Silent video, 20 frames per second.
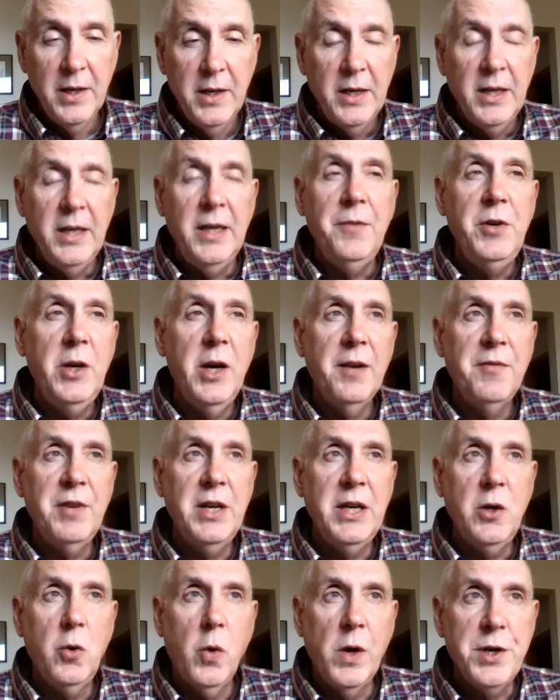If you have
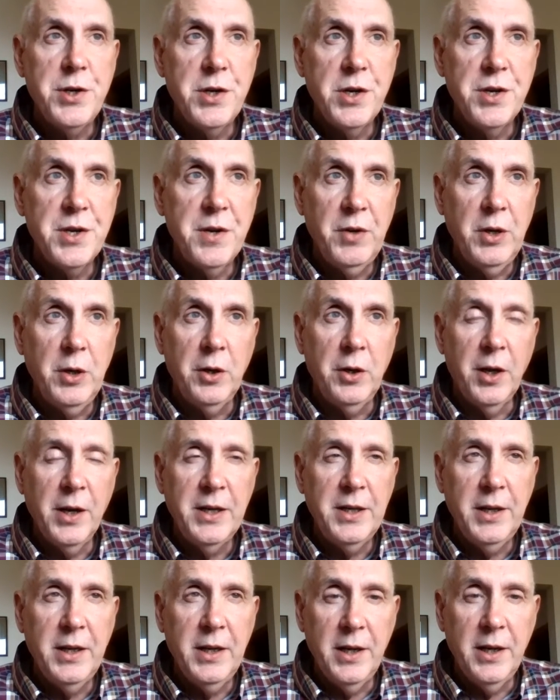any questions, if you'd
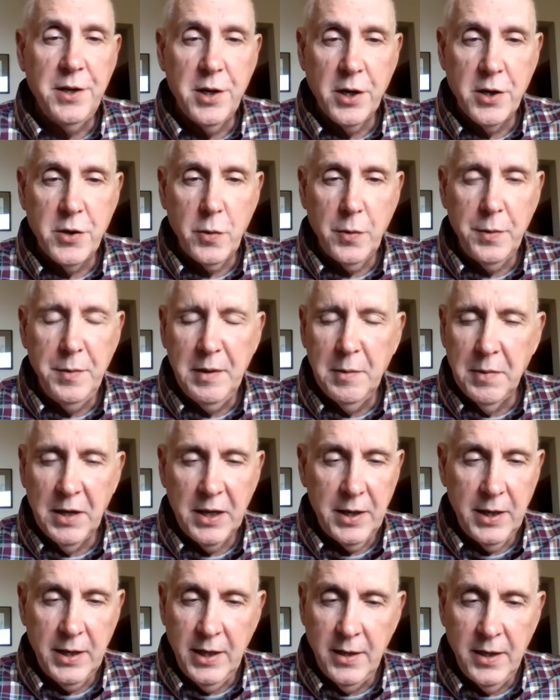like to get in touch with me
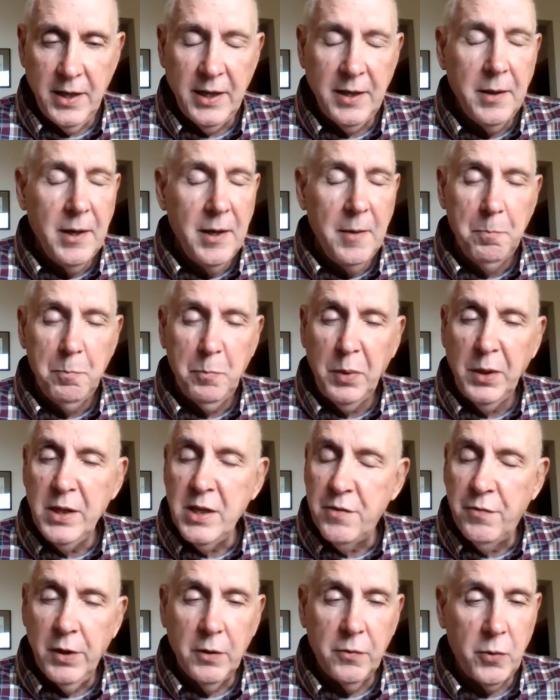about anything,
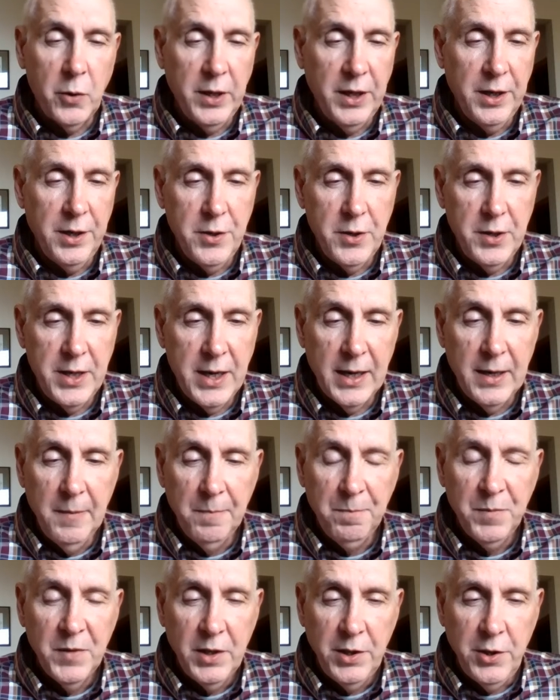please feel free to do that.
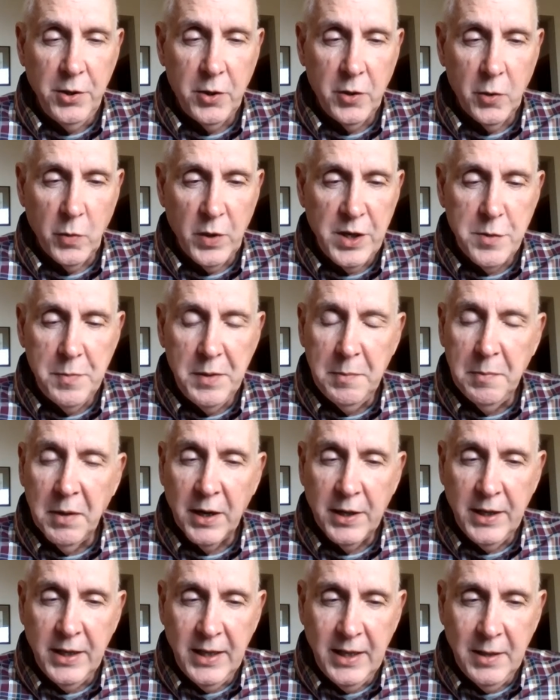You can reach me
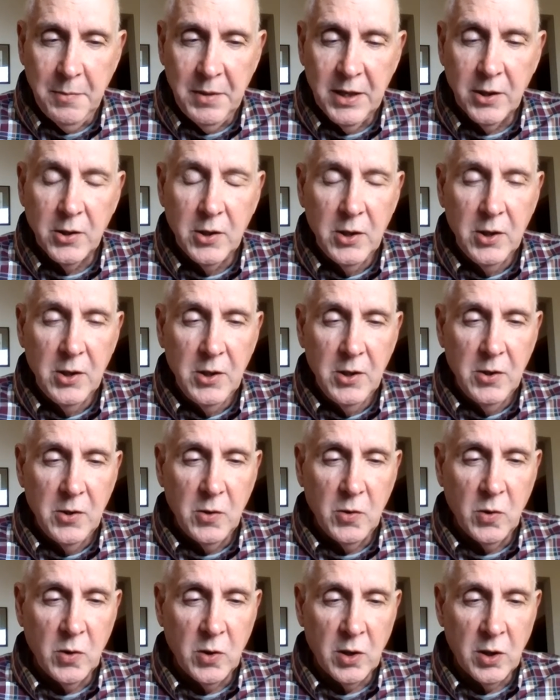by email,
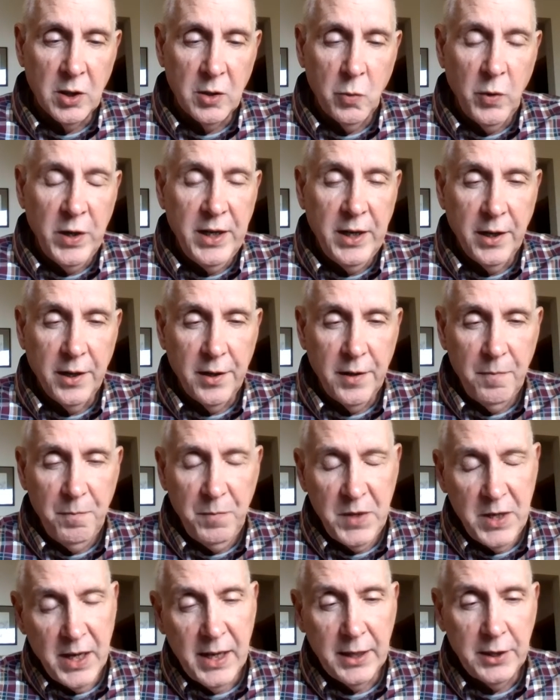or we can
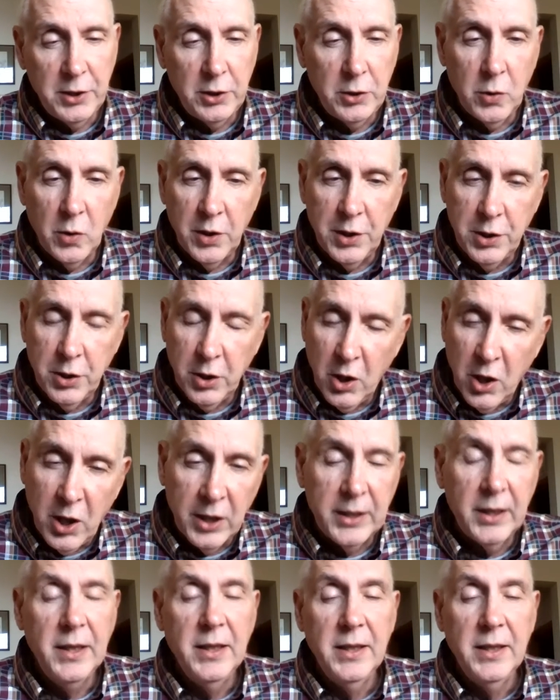text or talk.